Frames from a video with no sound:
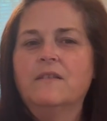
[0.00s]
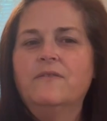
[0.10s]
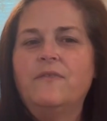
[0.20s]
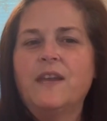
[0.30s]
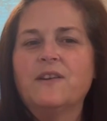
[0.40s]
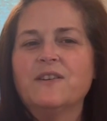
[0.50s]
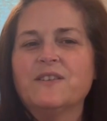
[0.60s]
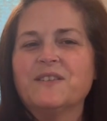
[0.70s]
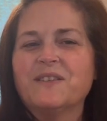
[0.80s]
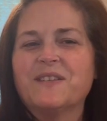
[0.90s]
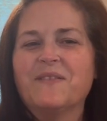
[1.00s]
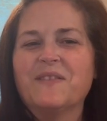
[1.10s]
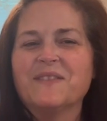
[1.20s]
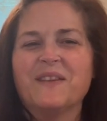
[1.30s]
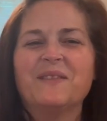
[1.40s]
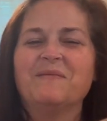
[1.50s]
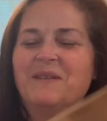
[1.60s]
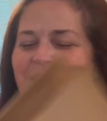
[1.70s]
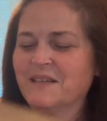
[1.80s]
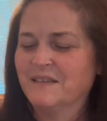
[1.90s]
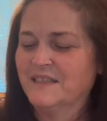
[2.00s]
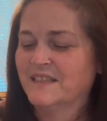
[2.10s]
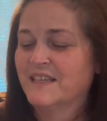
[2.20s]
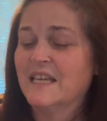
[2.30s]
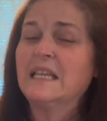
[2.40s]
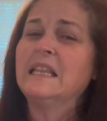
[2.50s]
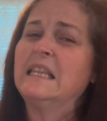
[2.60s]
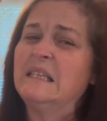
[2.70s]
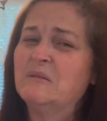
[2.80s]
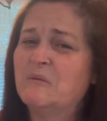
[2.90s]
fingers or something was on the book. Oh,